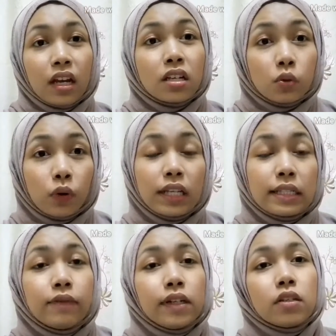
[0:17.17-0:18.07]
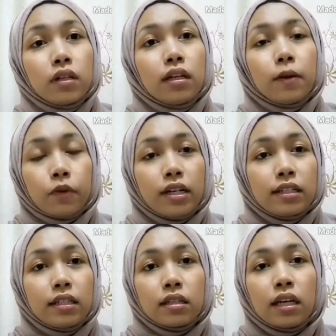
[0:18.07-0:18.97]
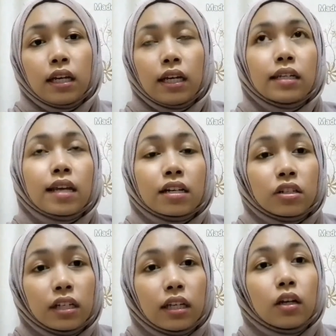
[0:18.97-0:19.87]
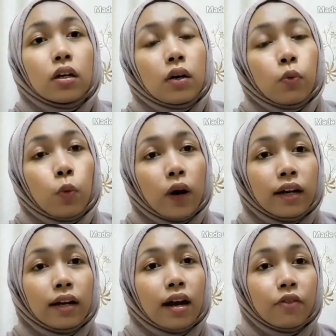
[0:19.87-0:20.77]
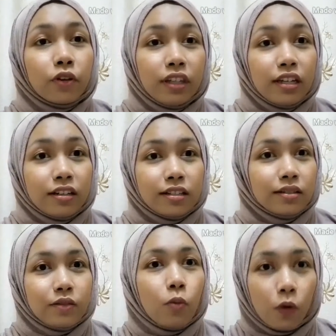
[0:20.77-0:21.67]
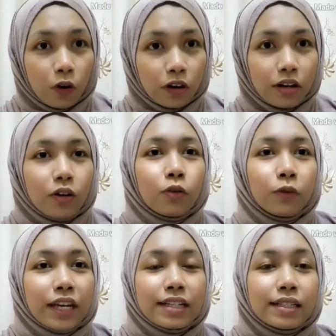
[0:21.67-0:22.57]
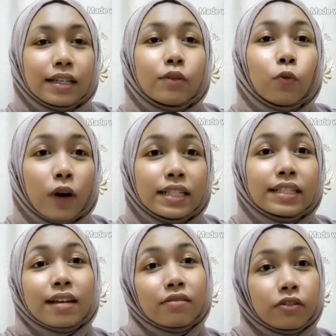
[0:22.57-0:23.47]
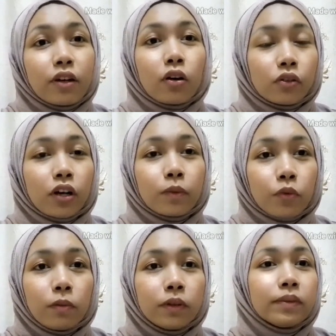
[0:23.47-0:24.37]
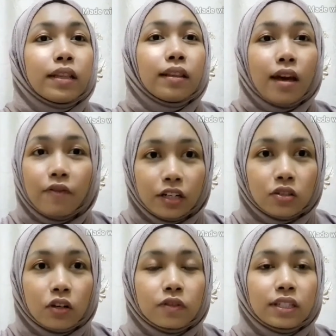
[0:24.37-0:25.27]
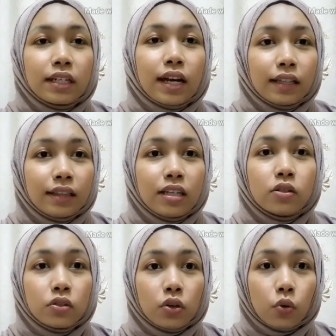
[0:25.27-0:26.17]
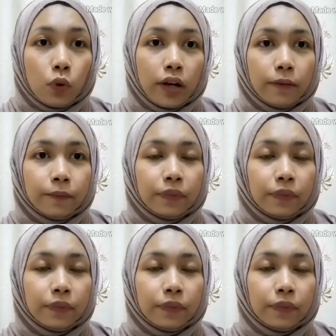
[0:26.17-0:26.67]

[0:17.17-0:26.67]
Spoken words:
So what is the Venezuela debt crisis? It is actually a 100 years or more, or we can say a 1 century ongoing problem that never solved since 1901.